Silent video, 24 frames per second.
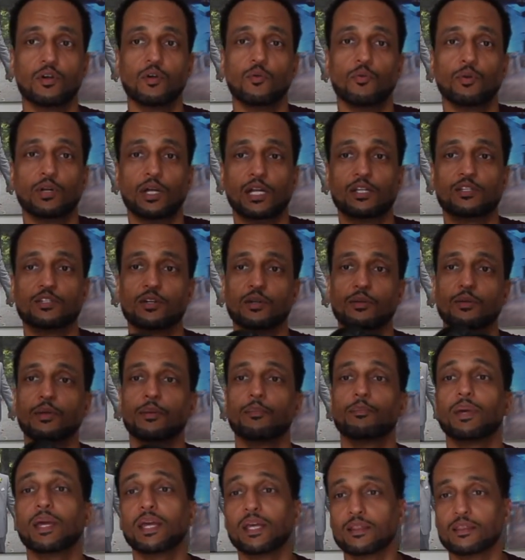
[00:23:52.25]
The
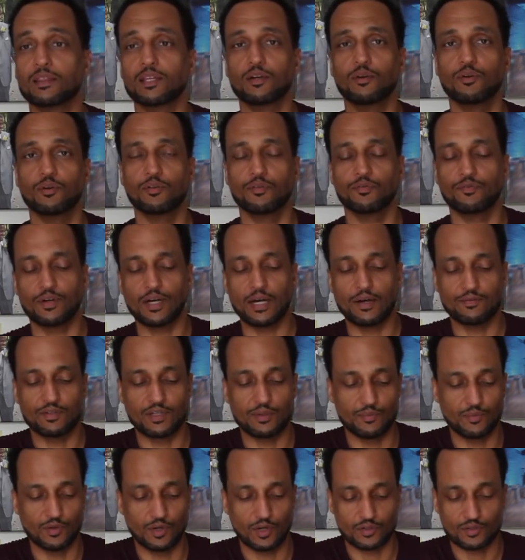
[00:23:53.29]
main thing on the 5D
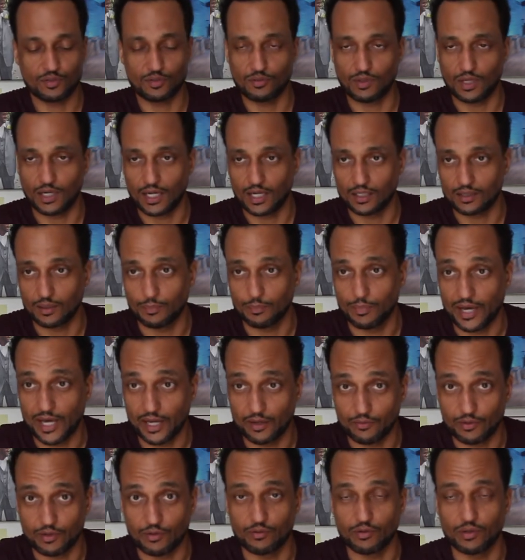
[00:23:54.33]
Mark II, I got the
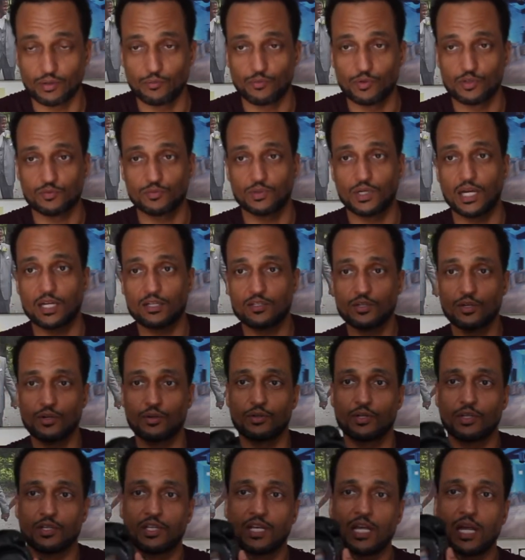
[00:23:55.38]
battery grip, was when I turned
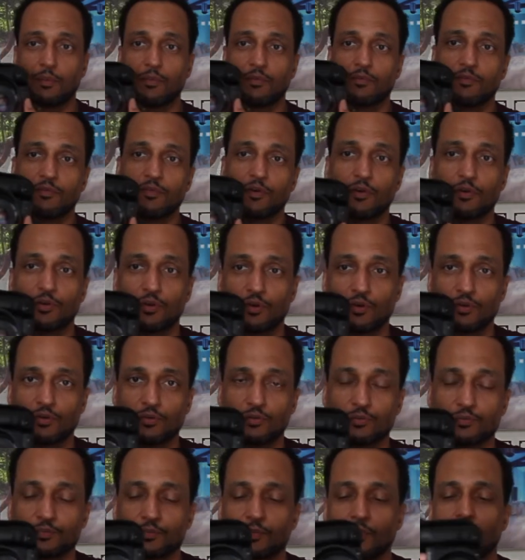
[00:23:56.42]
the camera
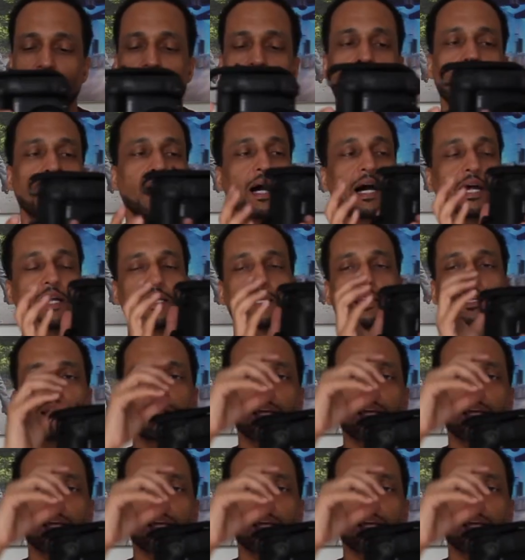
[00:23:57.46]
vertical, I didn't